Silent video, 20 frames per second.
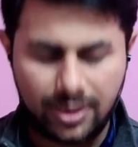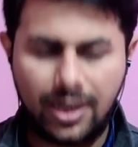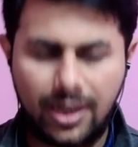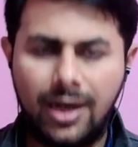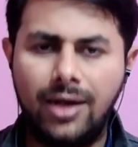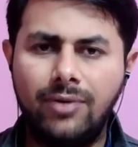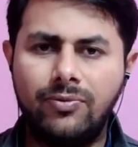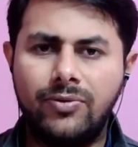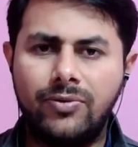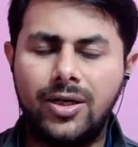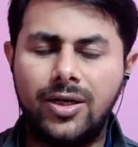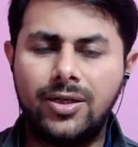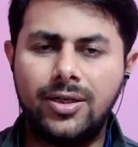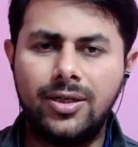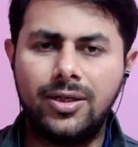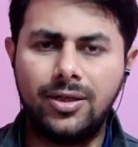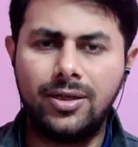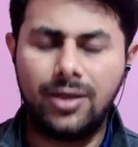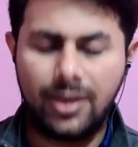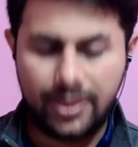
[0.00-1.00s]
And work
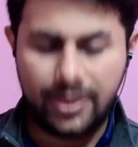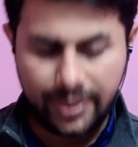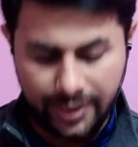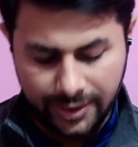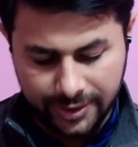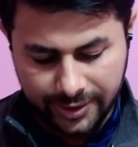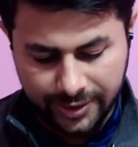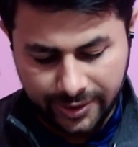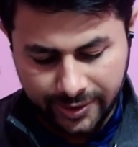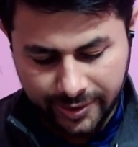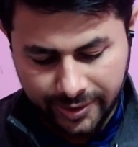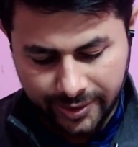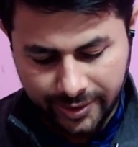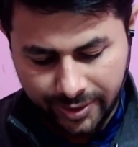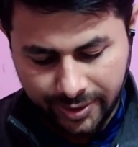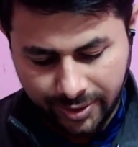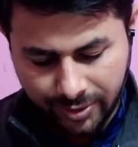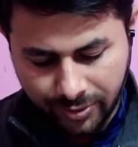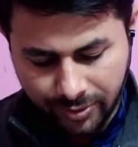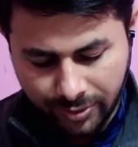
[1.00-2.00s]
done against
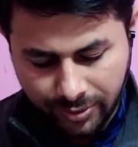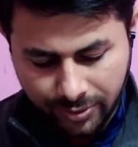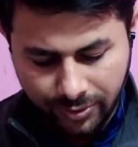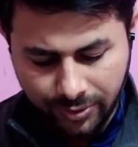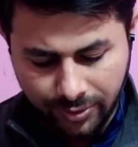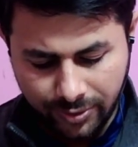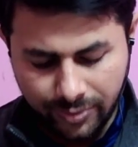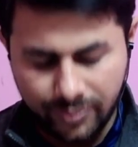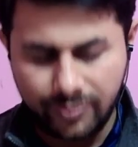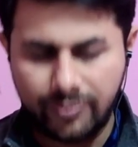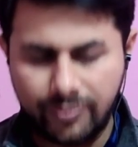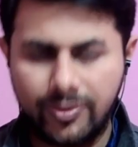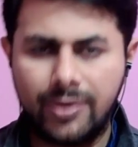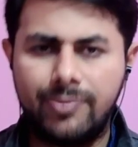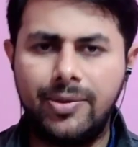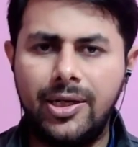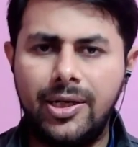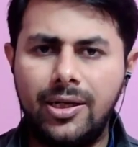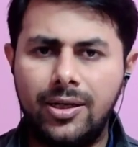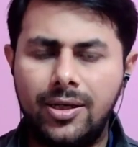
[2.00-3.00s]
Q2 will
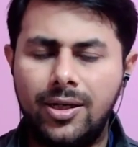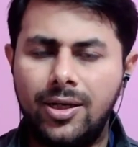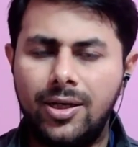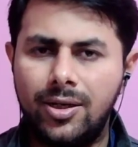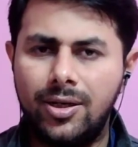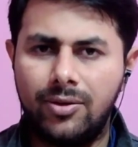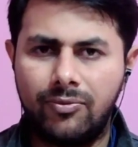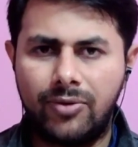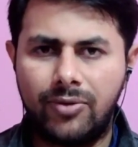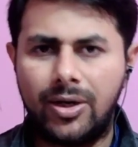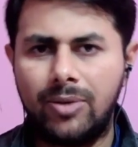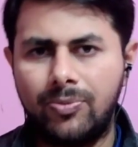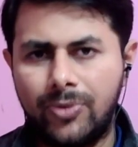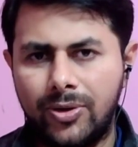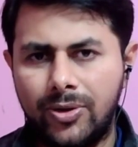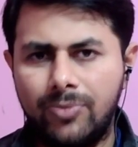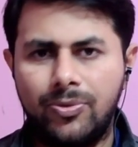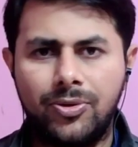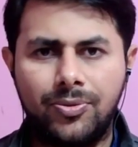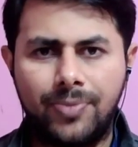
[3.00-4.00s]
be 1
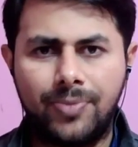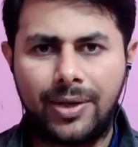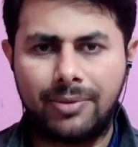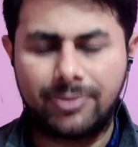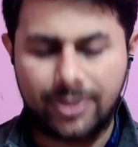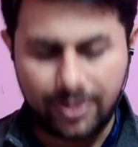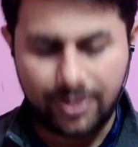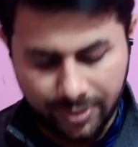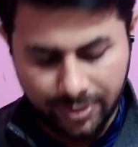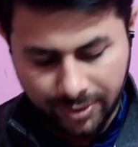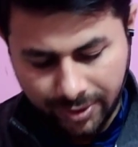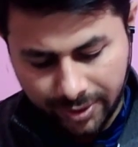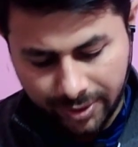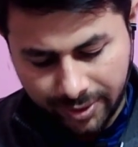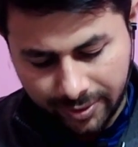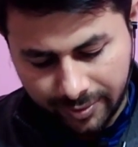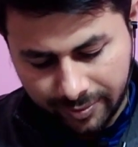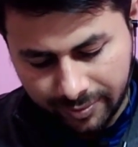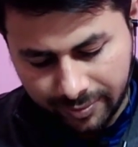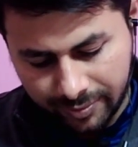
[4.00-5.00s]
upon 4 pi epsilon naught
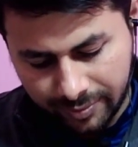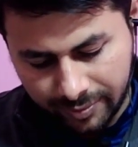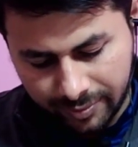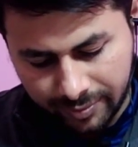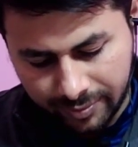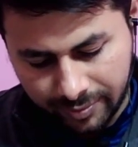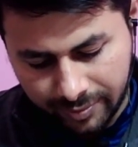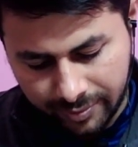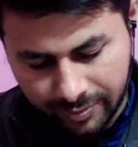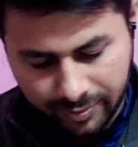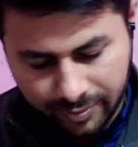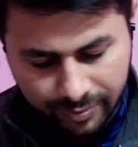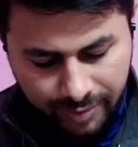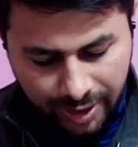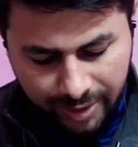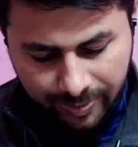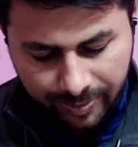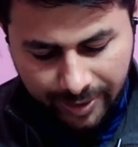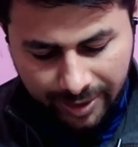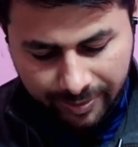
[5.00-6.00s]

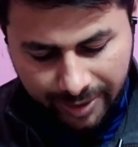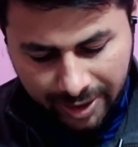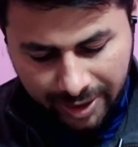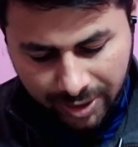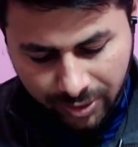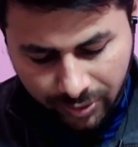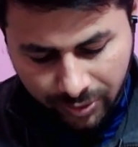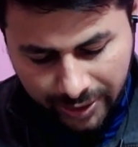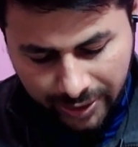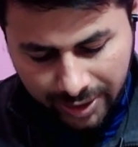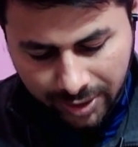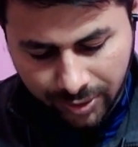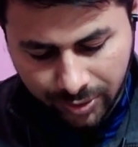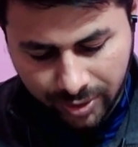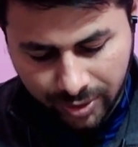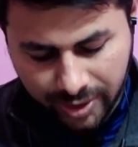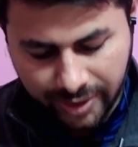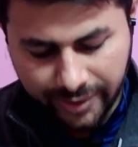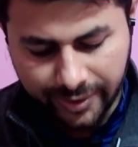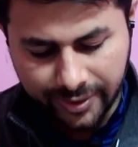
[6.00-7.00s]
multiplied by Q1
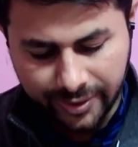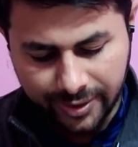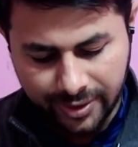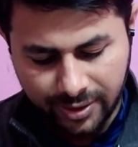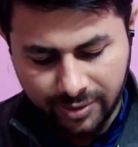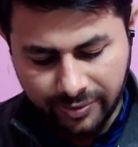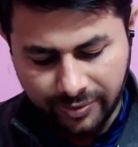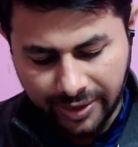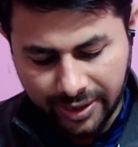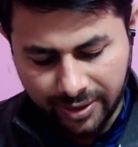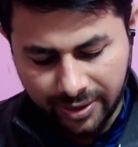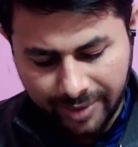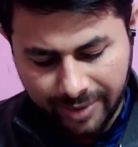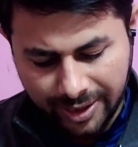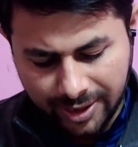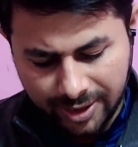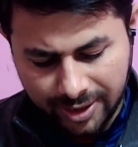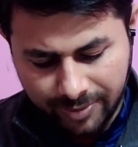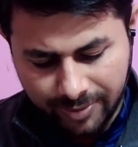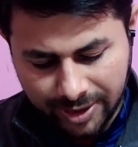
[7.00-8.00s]
Q3 divided
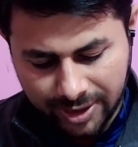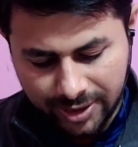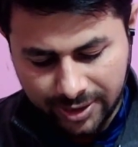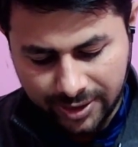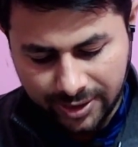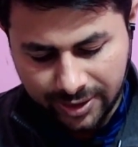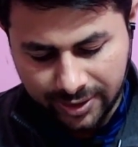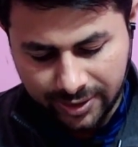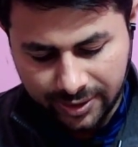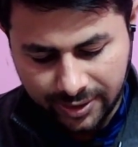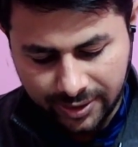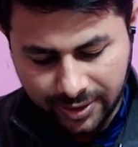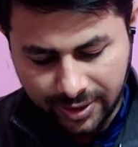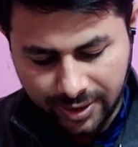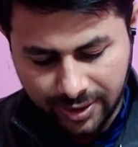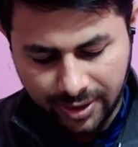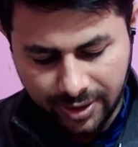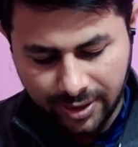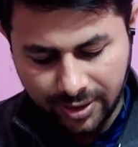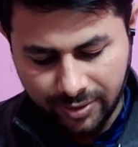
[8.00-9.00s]
by this much distance,
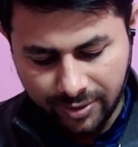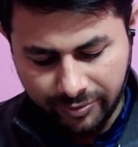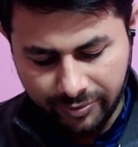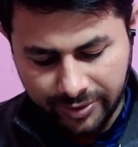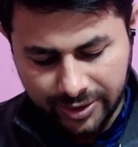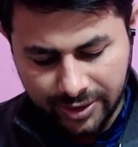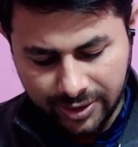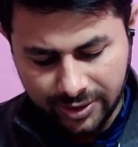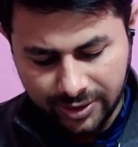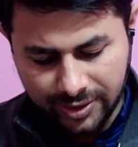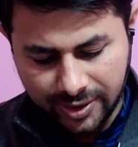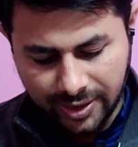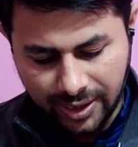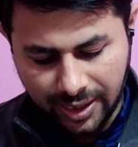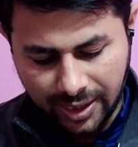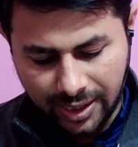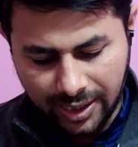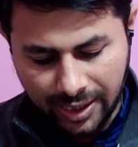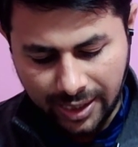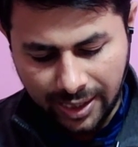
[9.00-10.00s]
which is
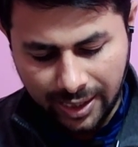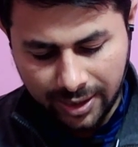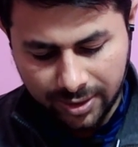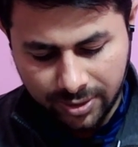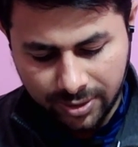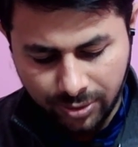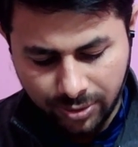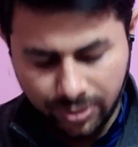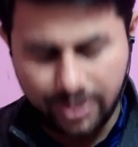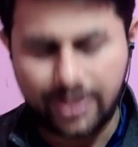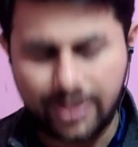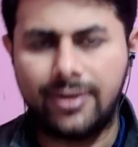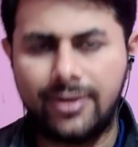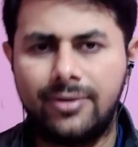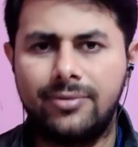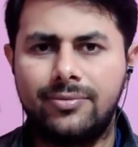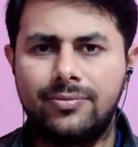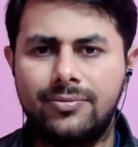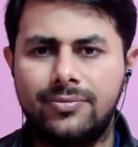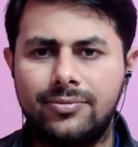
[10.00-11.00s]
R23,